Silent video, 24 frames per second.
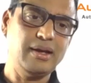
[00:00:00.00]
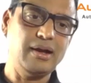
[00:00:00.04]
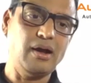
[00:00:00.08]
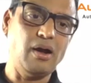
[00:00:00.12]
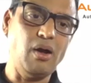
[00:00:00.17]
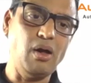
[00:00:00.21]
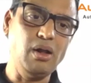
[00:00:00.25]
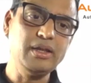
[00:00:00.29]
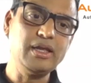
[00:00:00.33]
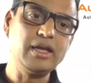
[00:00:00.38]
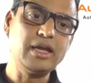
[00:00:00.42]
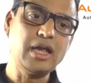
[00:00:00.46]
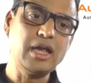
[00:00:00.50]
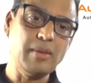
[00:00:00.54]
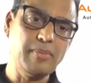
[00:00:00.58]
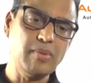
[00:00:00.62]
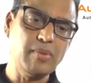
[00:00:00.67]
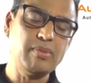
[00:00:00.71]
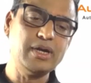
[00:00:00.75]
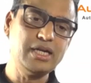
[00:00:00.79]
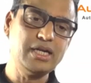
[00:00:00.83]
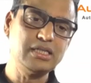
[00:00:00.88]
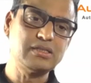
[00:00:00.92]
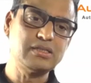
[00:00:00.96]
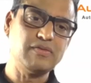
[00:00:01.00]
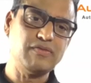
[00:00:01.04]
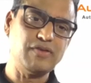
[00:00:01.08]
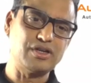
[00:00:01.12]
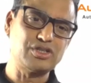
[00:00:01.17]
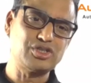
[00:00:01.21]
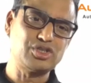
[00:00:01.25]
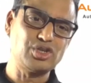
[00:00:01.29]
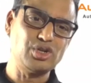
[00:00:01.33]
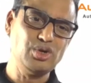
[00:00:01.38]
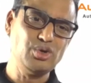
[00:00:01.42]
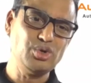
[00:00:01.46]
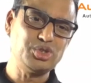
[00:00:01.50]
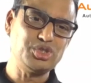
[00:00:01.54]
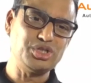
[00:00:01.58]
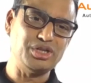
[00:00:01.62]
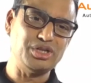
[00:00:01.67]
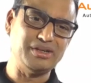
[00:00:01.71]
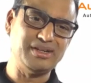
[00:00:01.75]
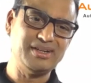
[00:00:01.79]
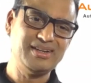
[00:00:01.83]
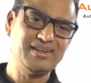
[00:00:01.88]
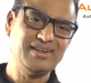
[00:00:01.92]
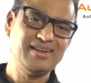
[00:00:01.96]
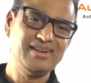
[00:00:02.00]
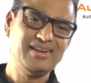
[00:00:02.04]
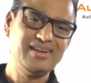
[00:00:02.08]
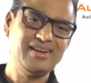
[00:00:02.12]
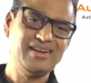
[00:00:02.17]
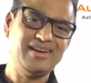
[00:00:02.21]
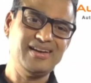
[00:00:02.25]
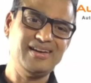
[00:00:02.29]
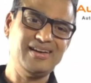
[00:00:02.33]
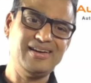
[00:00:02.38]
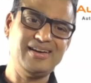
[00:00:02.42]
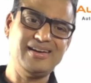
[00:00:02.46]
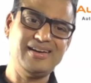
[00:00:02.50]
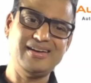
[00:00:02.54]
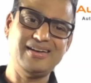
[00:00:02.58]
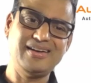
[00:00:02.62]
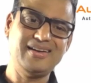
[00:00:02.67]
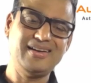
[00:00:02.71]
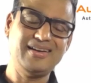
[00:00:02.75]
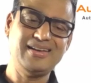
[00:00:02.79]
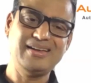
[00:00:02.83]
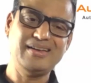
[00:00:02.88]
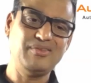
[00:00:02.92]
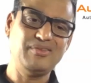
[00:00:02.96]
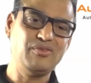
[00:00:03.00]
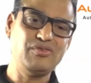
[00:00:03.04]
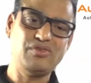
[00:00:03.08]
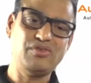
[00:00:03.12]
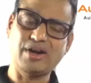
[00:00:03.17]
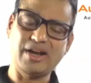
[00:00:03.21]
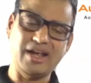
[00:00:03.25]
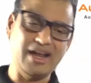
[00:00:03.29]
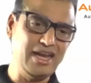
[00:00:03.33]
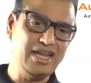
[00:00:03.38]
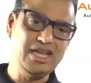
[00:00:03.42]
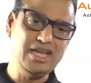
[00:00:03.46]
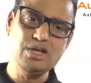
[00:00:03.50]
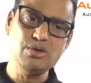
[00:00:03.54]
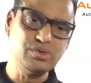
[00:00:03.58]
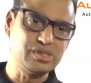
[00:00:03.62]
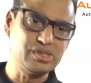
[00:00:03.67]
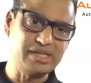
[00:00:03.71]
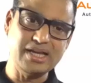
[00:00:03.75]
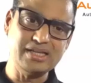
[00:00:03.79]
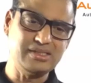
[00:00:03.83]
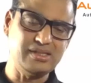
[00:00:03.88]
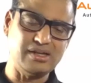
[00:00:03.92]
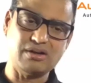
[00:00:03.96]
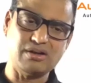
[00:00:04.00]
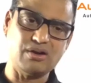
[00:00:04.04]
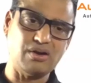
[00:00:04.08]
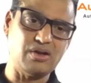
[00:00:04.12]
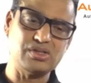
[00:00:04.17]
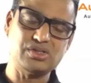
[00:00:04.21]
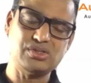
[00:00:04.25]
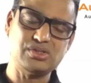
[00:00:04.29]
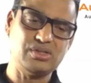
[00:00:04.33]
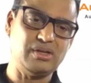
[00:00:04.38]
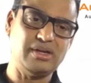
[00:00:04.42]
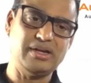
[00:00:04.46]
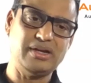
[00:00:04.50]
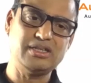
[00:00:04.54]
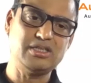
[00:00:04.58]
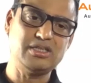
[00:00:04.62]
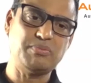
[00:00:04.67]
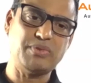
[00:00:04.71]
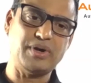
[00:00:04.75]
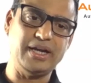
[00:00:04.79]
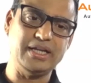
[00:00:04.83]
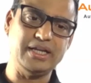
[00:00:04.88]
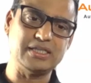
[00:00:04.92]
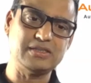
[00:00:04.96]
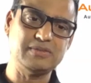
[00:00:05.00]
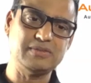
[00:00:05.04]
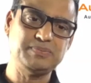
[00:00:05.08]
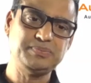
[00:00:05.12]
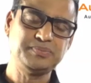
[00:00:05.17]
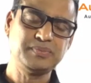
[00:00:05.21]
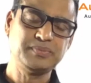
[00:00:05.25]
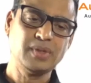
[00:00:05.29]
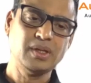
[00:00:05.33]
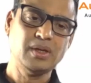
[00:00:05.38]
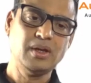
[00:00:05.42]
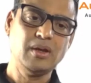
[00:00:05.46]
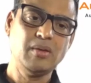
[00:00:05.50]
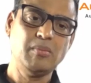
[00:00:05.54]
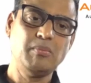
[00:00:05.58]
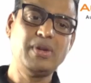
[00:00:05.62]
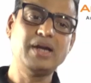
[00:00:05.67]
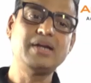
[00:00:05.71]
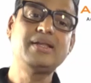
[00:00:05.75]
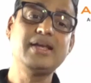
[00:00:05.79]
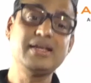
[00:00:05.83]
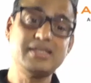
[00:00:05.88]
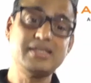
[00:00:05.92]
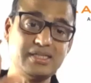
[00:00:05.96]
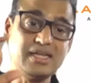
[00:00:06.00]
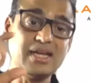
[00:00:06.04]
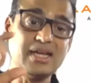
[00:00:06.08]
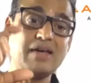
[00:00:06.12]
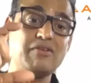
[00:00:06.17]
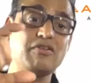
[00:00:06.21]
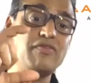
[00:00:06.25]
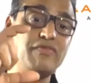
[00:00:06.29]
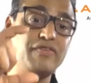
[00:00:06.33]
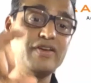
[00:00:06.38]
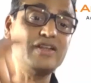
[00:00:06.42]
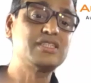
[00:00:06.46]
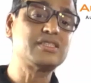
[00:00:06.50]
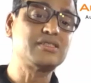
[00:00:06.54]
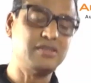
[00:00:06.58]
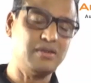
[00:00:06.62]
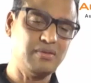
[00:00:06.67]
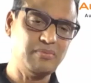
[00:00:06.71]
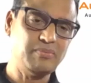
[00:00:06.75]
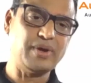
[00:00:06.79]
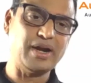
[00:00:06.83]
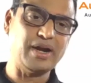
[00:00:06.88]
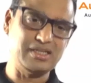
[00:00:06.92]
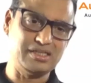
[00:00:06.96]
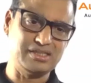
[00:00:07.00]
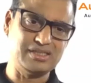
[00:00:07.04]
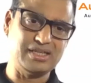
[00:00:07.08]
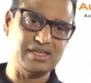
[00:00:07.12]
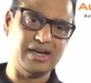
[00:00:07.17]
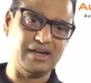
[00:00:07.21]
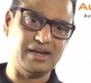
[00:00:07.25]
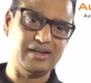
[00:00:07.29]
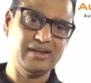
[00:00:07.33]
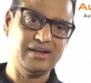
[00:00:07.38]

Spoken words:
all the capabilities of our solution for any use case across the enterprise, but they still have a fixed price tag.